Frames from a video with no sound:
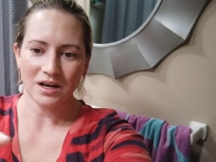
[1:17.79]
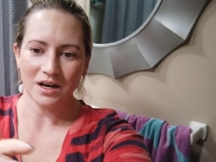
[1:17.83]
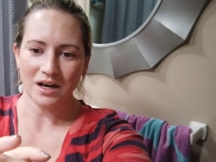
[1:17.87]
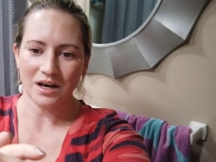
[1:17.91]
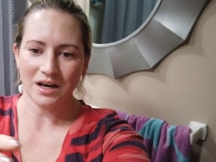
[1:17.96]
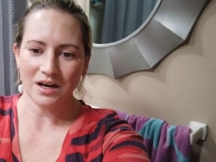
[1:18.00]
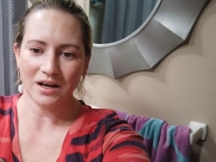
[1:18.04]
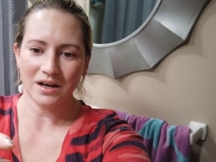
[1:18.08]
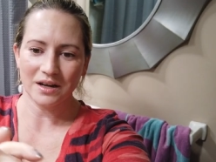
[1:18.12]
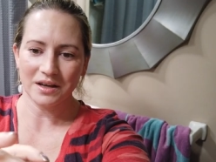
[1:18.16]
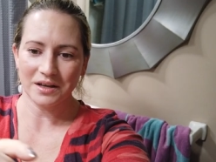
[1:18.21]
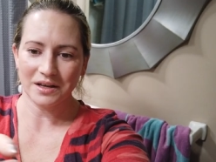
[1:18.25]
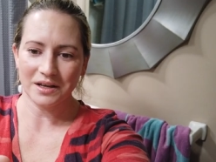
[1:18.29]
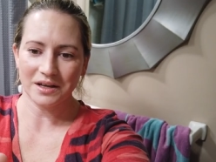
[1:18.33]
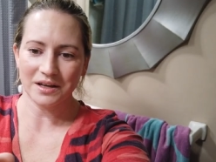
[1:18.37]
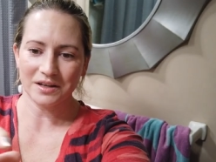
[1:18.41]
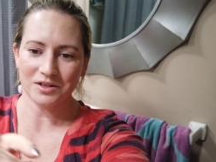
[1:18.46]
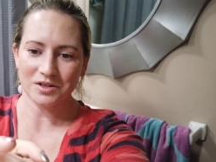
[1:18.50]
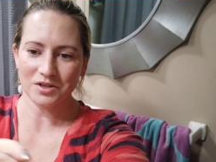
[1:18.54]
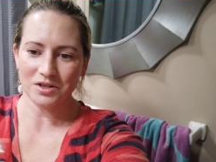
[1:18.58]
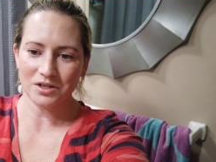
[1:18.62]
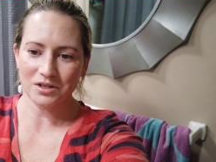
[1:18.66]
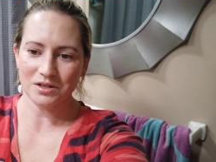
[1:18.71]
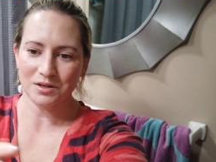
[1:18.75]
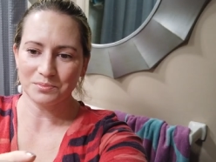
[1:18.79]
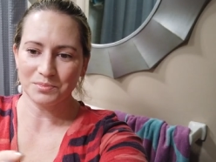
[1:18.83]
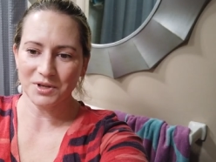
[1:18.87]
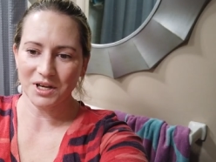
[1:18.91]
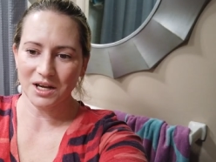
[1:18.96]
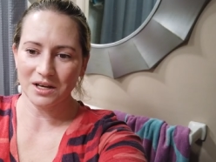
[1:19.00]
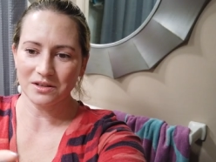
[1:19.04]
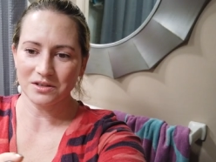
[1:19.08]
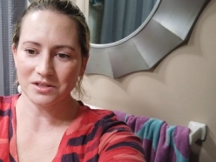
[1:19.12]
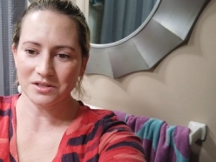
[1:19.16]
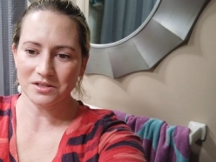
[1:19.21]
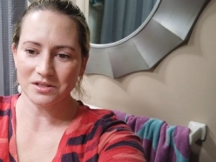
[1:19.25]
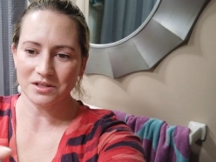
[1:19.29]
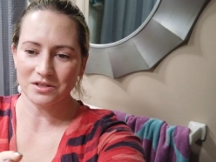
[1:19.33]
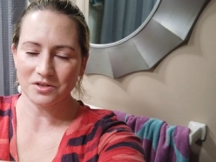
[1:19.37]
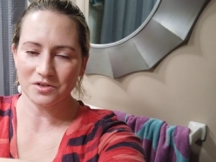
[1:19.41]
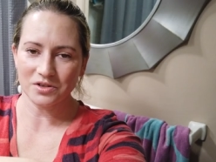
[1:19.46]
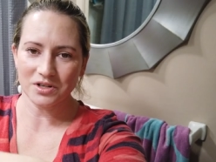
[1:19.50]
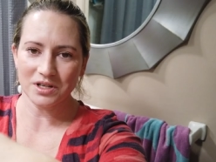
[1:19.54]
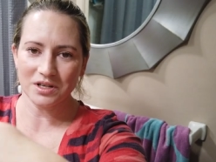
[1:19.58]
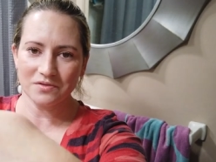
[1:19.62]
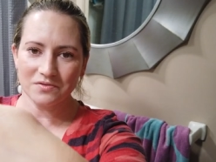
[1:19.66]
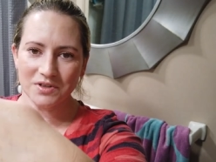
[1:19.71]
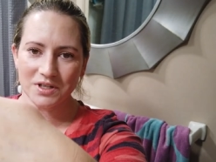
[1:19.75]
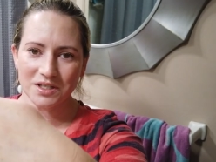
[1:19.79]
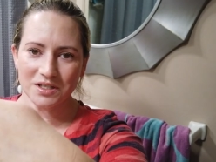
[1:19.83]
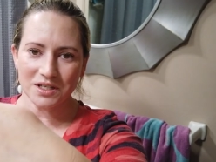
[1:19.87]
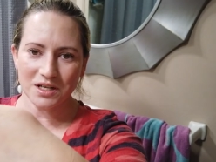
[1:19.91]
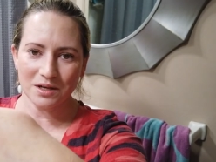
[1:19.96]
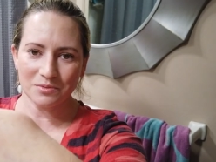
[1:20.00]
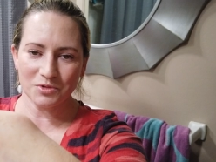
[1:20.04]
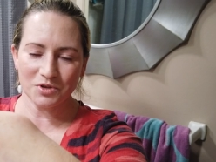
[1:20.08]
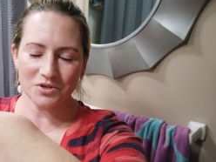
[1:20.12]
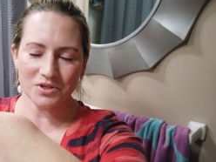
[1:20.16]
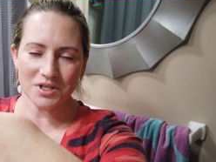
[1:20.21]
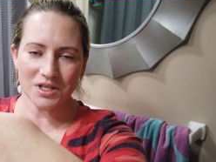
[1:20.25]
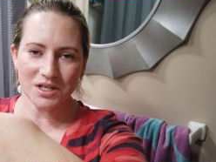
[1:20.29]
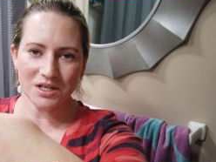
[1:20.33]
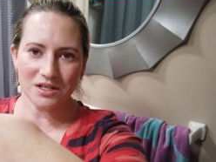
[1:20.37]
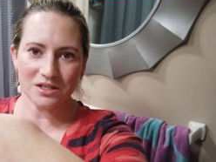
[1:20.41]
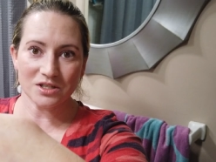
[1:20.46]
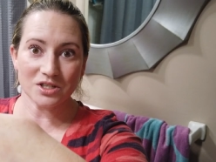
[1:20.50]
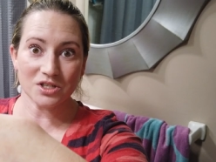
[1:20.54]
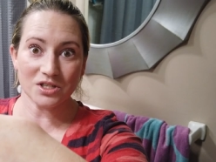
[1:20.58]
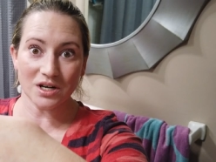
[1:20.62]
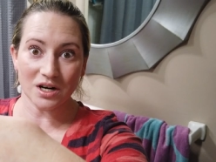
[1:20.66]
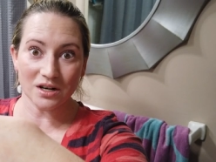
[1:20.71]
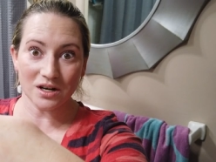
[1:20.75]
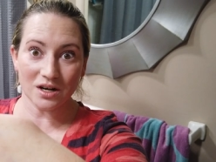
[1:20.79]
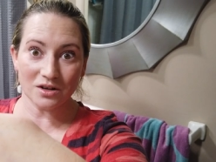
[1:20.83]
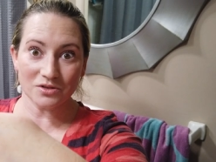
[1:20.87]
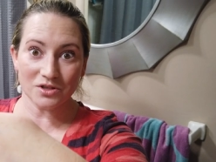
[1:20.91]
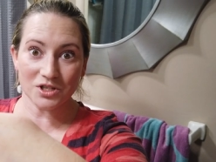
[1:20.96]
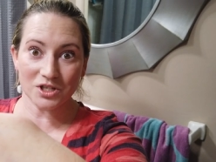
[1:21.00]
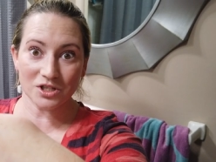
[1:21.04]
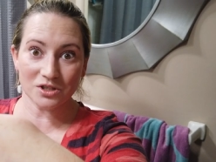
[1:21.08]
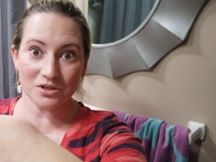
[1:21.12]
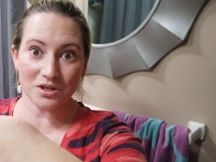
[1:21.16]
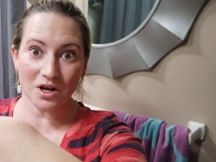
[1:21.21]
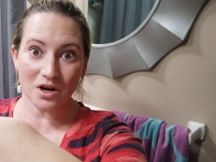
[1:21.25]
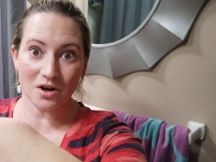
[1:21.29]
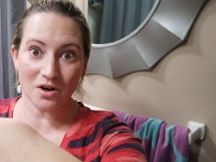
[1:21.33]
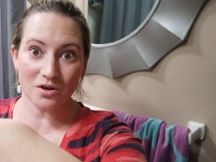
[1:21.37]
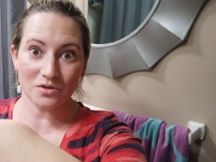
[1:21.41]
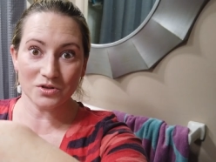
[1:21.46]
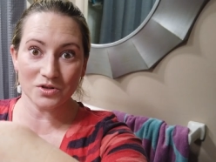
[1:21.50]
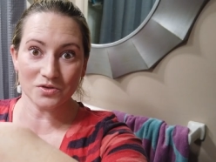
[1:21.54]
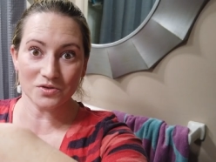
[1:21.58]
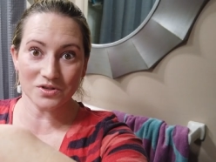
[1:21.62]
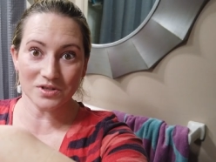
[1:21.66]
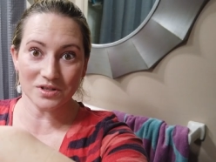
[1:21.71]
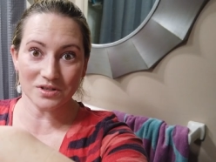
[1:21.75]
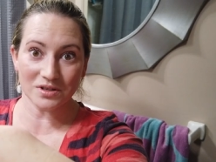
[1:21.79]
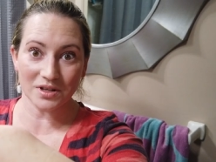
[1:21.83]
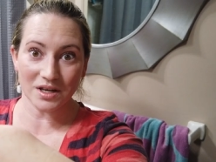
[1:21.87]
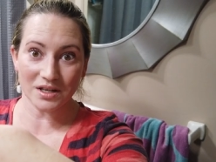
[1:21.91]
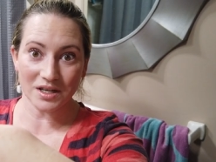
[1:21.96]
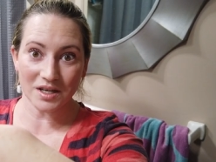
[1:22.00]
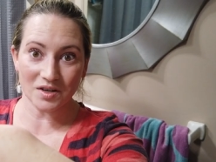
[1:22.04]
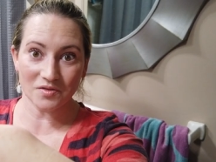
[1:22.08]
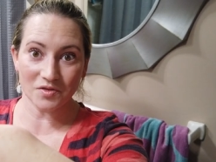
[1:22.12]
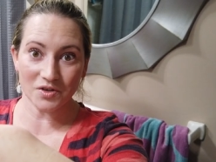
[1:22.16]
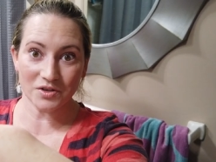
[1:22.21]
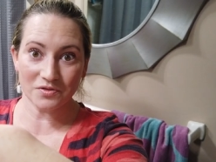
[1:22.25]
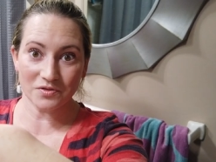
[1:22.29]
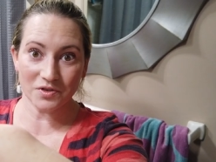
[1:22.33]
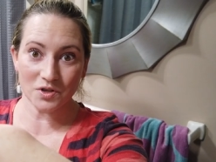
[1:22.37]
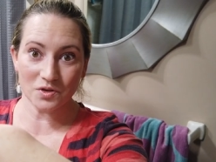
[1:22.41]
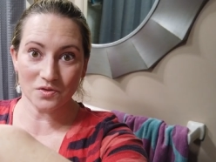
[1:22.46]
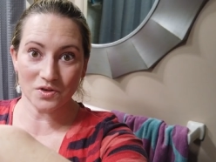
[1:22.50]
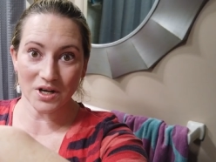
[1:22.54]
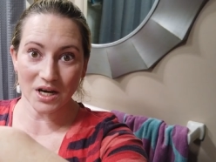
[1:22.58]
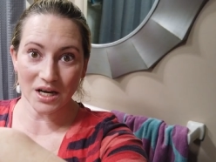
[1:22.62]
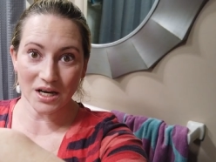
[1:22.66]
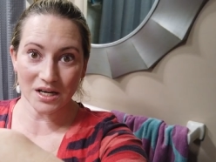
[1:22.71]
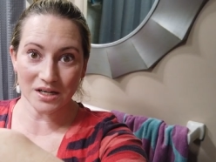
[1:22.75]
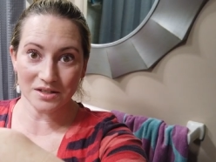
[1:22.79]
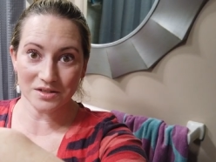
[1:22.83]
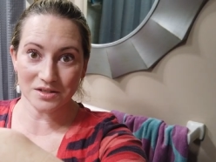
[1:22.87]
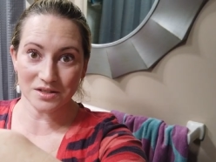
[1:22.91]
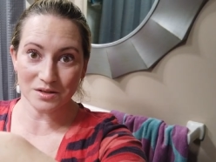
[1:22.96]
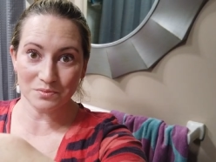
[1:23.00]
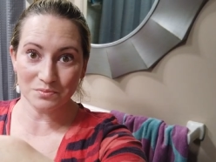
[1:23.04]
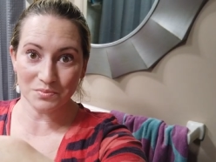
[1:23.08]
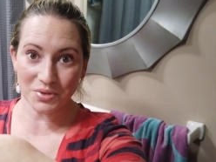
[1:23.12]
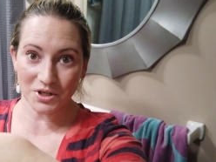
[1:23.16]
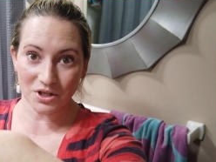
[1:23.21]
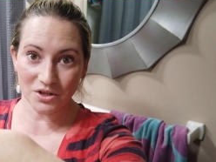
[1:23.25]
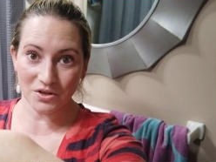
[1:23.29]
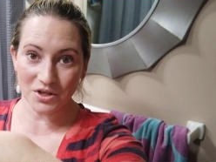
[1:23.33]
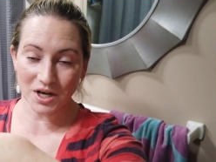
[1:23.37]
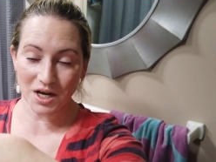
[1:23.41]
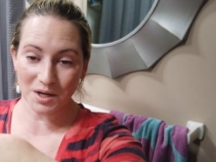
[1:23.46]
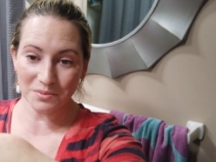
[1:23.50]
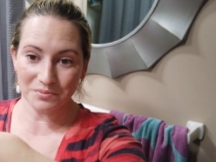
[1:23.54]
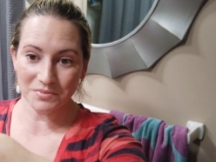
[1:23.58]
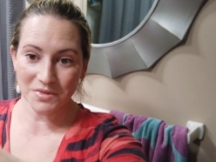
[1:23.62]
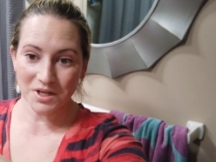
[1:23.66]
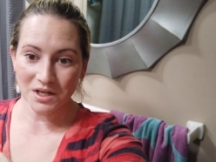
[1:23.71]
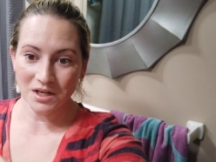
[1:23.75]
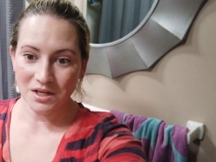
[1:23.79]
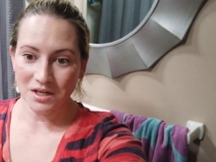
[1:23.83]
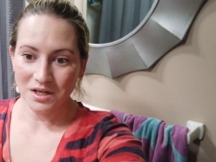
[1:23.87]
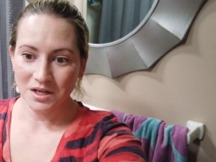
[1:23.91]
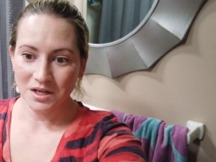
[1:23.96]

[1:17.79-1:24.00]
Uh, and you can apply this in your evening time routine. Start out slow, use it like every few nights and build up